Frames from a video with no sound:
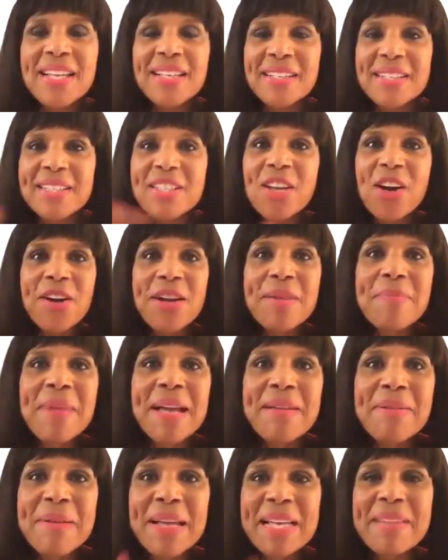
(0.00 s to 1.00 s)
sorry,
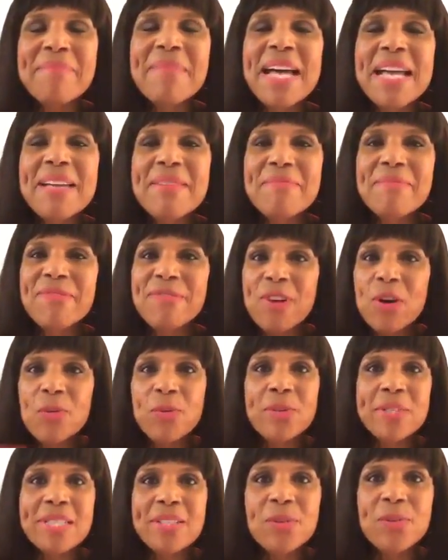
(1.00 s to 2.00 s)
my phone
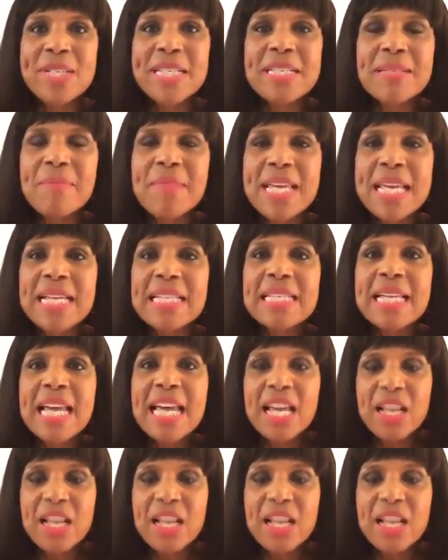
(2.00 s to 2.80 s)
was doing some things.